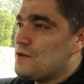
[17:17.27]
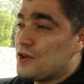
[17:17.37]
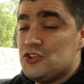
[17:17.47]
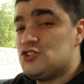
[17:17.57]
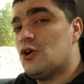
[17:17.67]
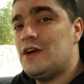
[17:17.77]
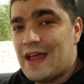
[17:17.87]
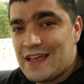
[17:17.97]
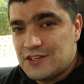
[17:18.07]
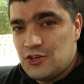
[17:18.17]
You can
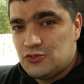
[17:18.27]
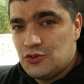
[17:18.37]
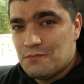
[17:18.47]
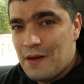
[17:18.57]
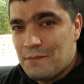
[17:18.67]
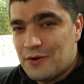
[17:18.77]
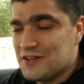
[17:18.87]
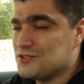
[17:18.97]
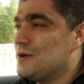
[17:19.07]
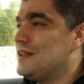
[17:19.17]
join as a YouTube member
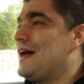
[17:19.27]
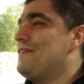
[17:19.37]
as well,